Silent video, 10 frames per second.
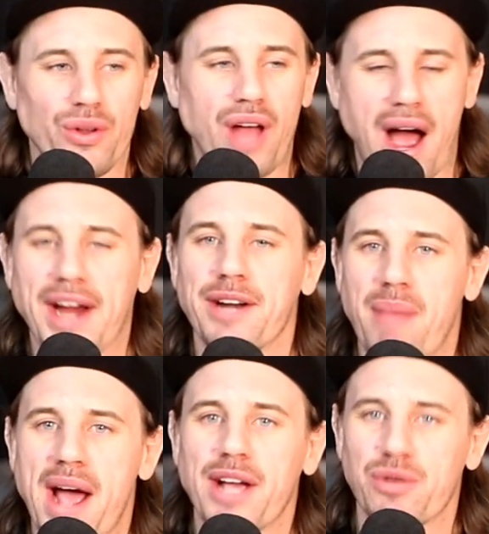Iron
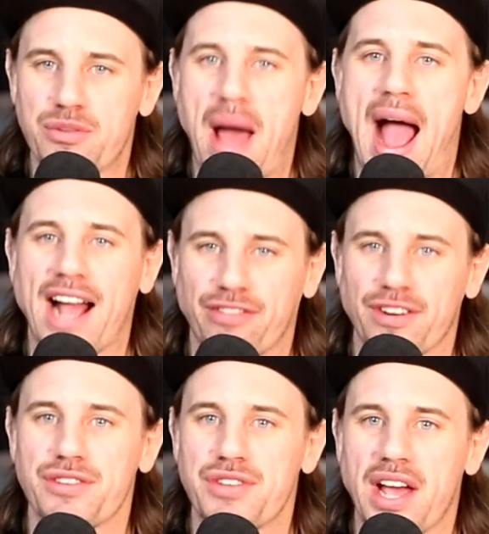Mike was back
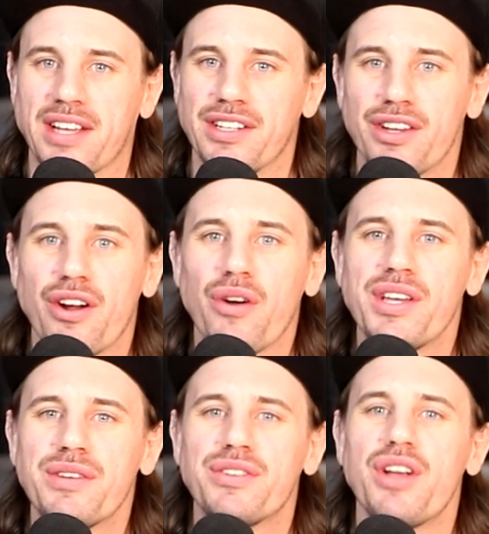for a second.
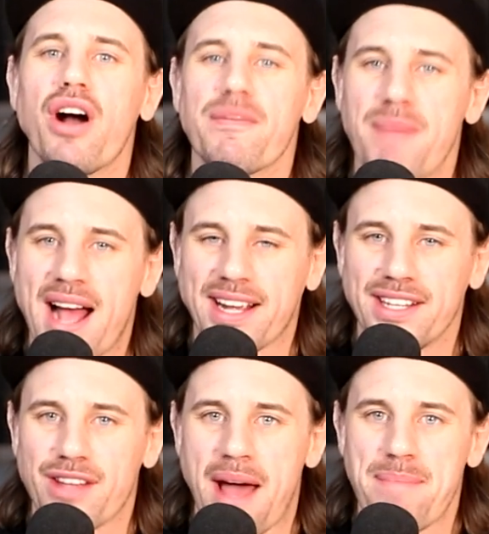He dug back
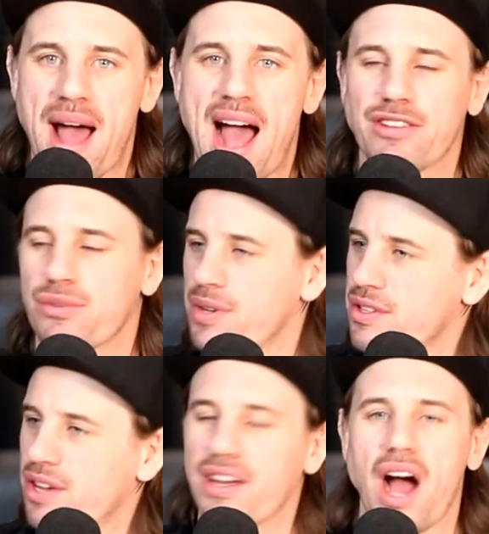in that pass where
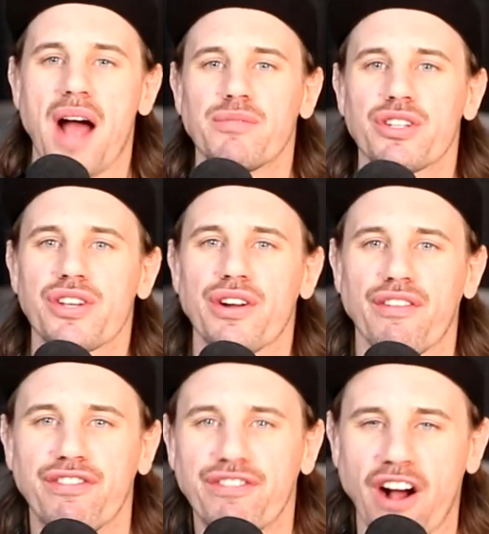he's like, I'm just going to
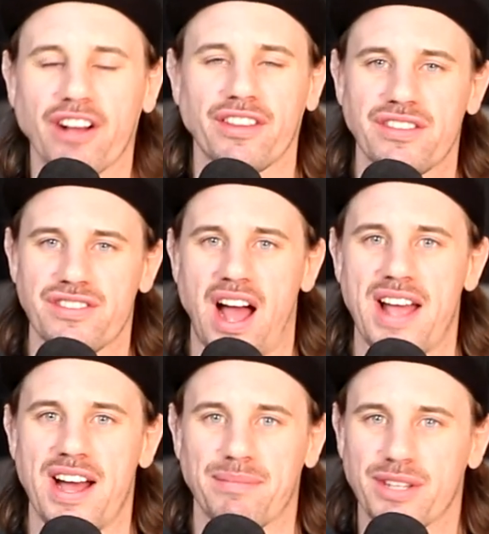fuck this
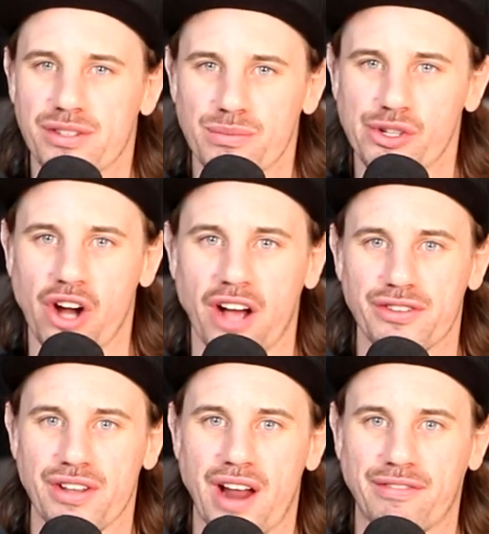guy up, get some
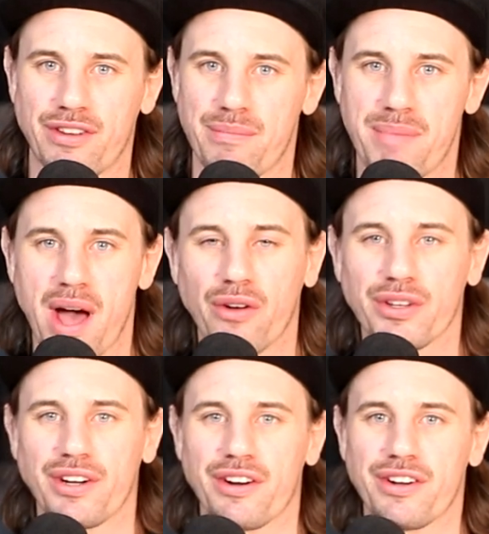shots in after the bell,
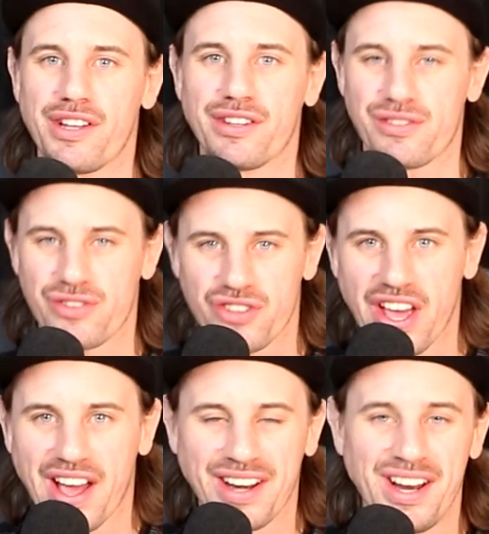get underneath his
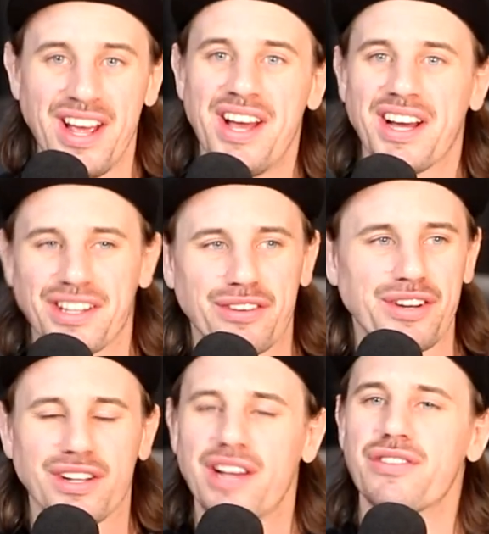skin, and then
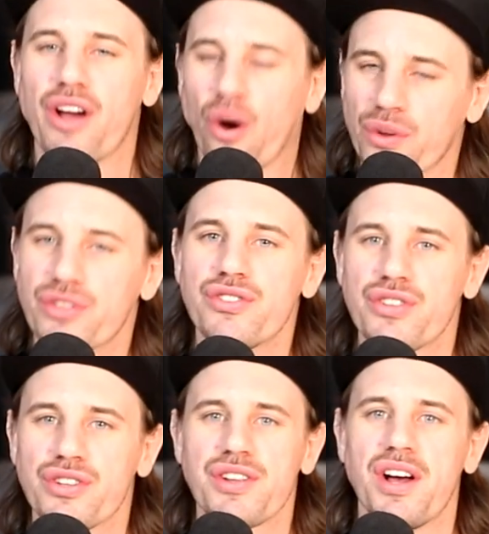realize, oh, this
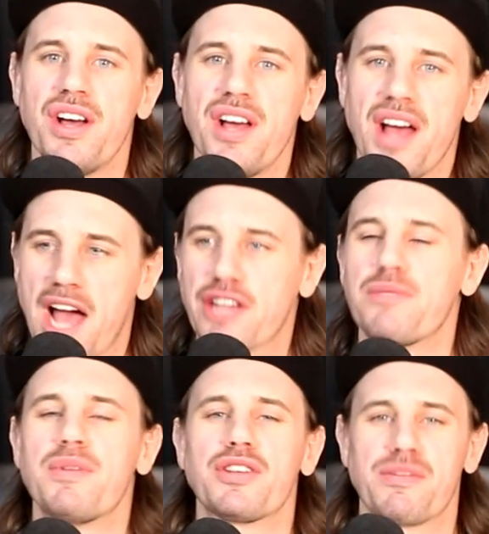is just an
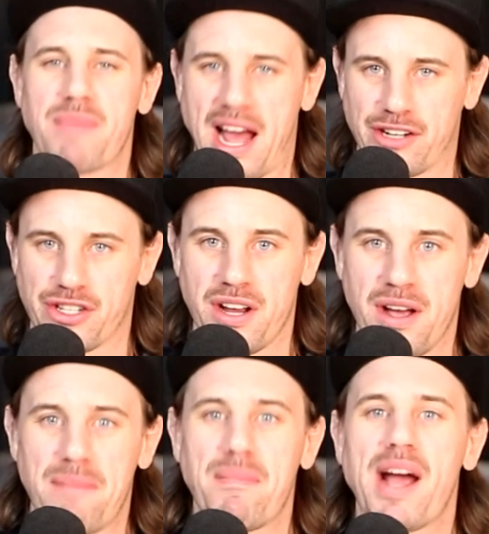exhibition match.
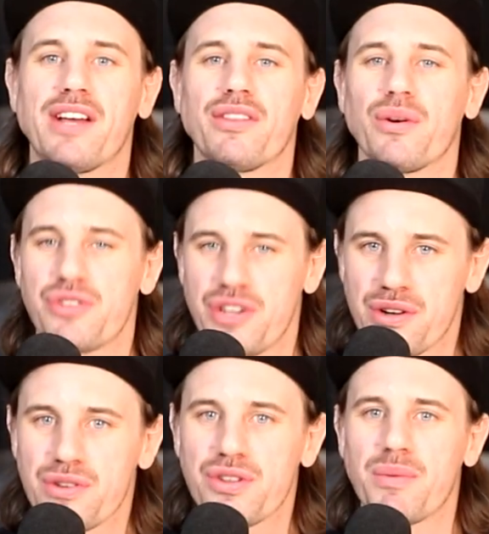Mike, those
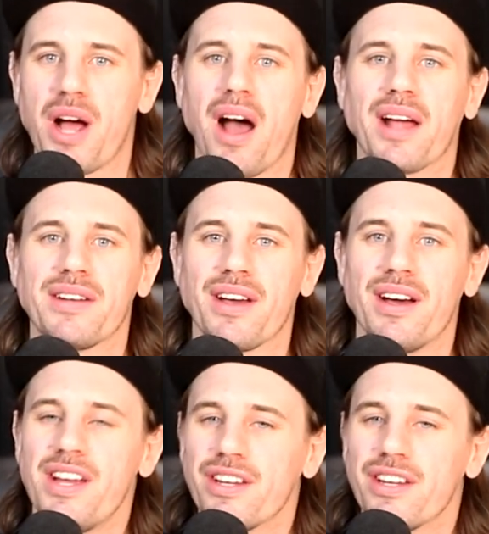years are behind you.